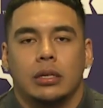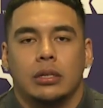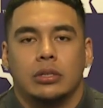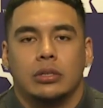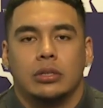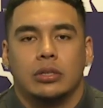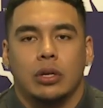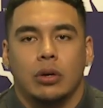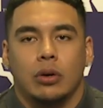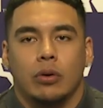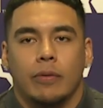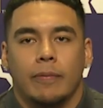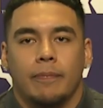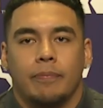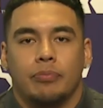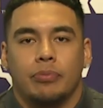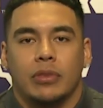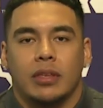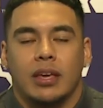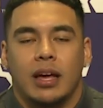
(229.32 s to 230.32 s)
So
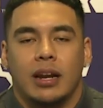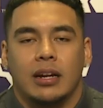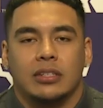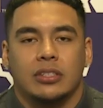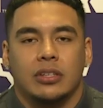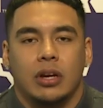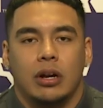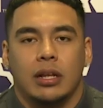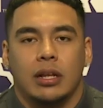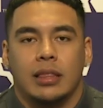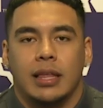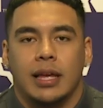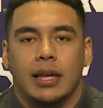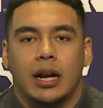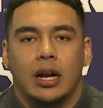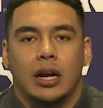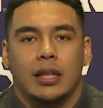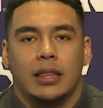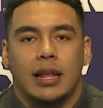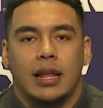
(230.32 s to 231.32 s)
kind of starting
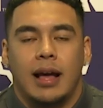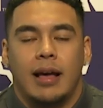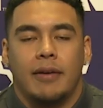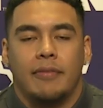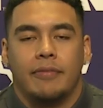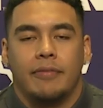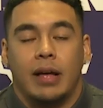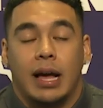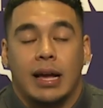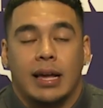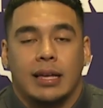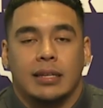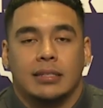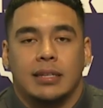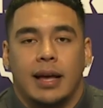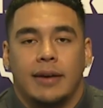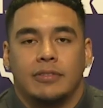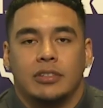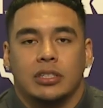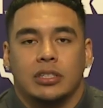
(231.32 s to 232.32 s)
there, and then I I guess
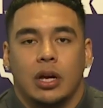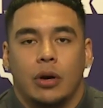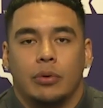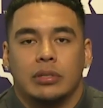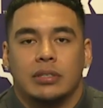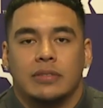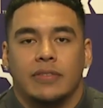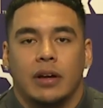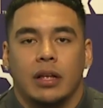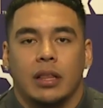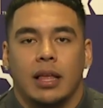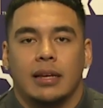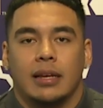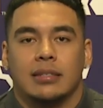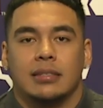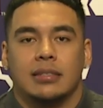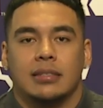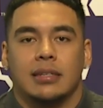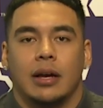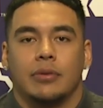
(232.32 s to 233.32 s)
I've just always felt like
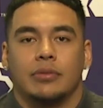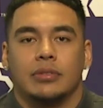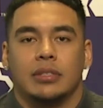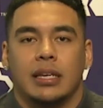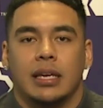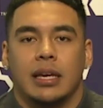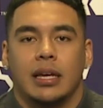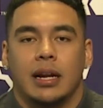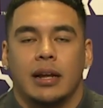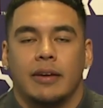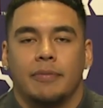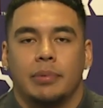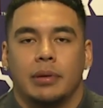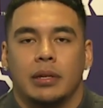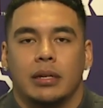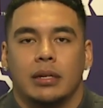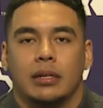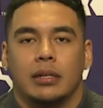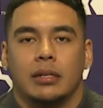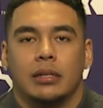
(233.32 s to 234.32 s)
since I was a kid I've
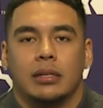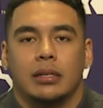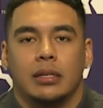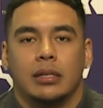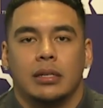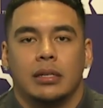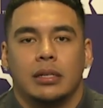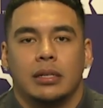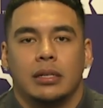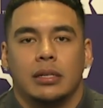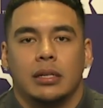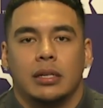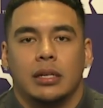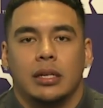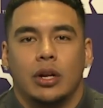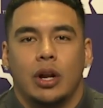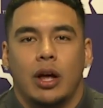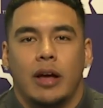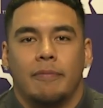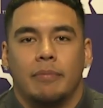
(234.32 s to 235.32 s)
been,
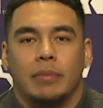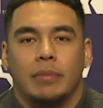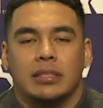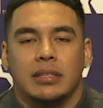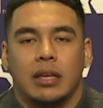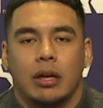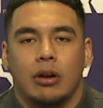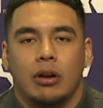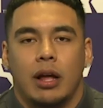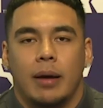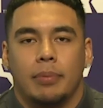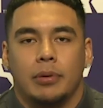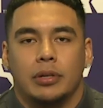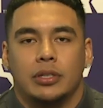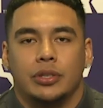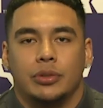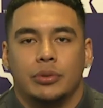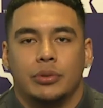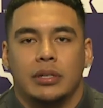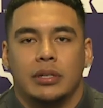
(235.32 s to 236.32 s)
you know, I've missed out on
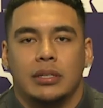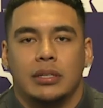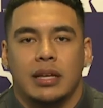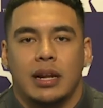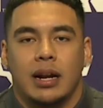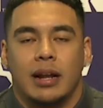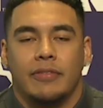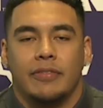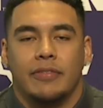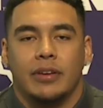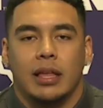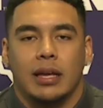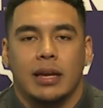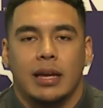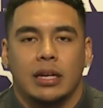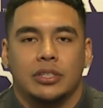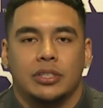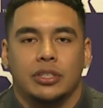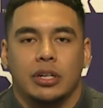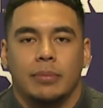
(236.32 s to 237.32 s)
opportunities that I feel like
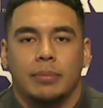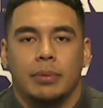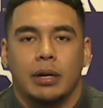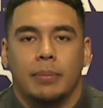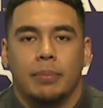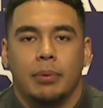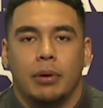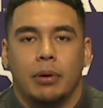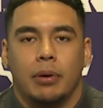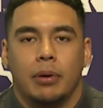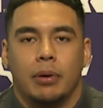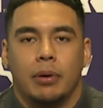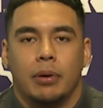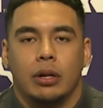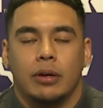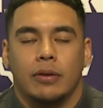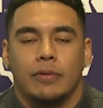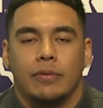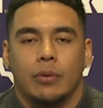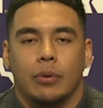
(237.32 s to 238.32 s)
I should have been a
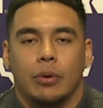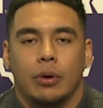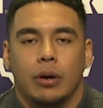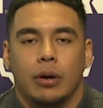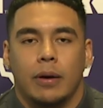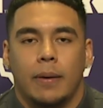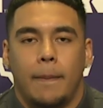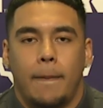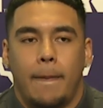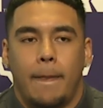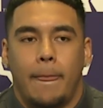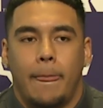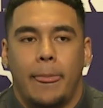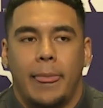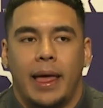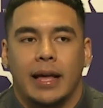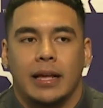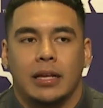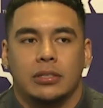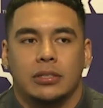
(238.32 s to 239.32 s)
part of, or
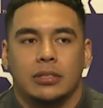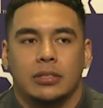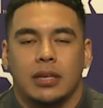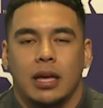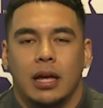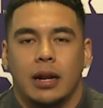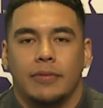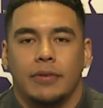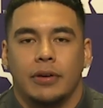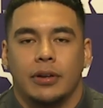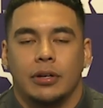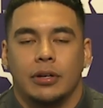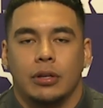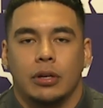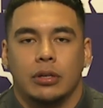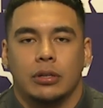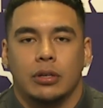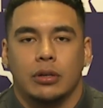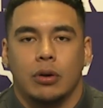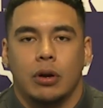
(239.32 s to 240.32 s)
I guess just kind of
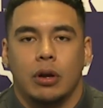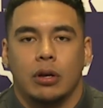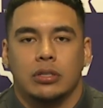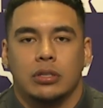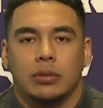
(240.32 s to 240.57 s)
underlooked across the